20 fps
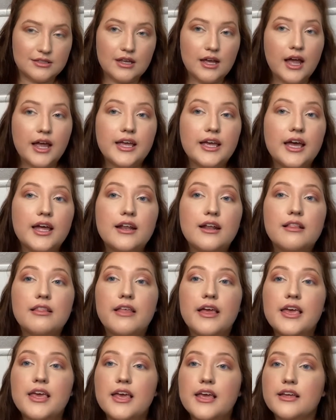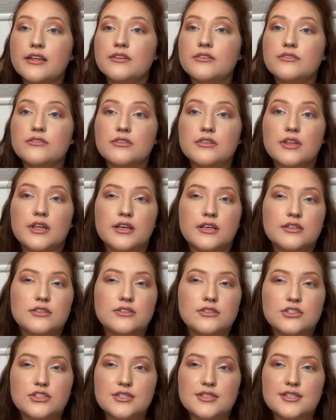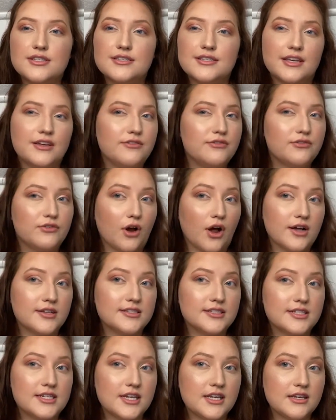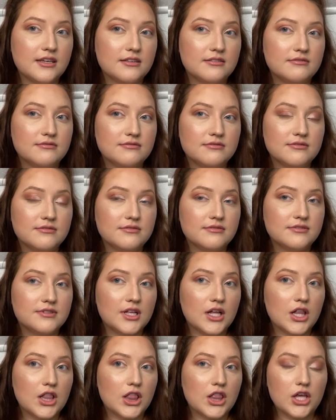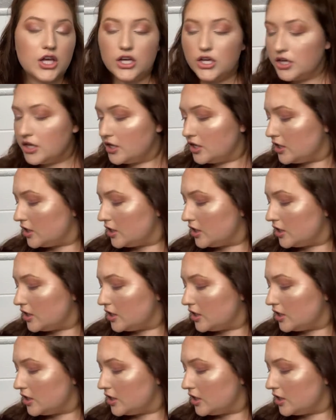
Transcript: I kind of like it, like just this like frosty look.